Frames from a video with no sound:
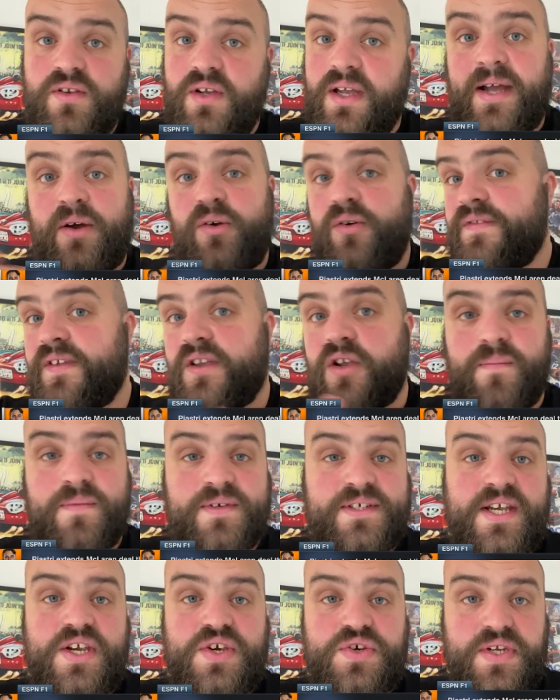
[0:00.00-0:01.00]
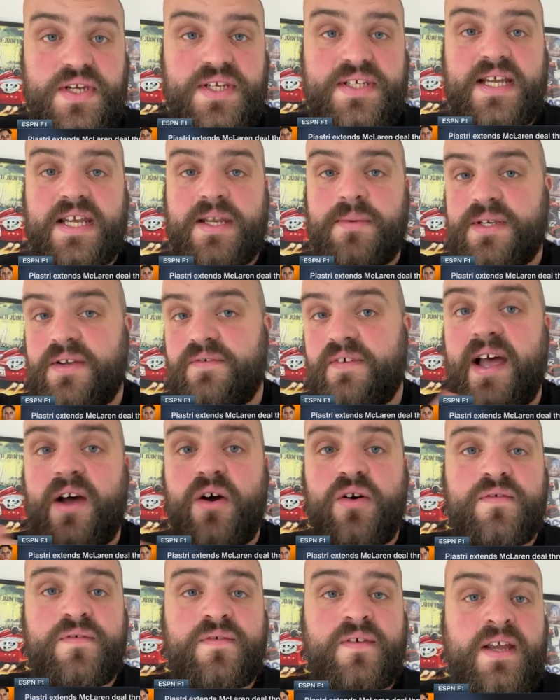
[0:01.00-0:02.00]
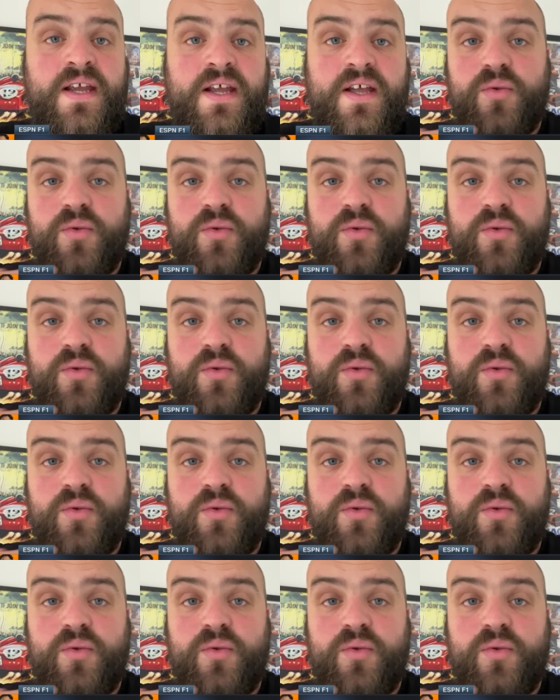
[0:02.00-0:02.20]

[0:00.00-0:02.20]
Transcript: out of the conversation. He's taken himself out of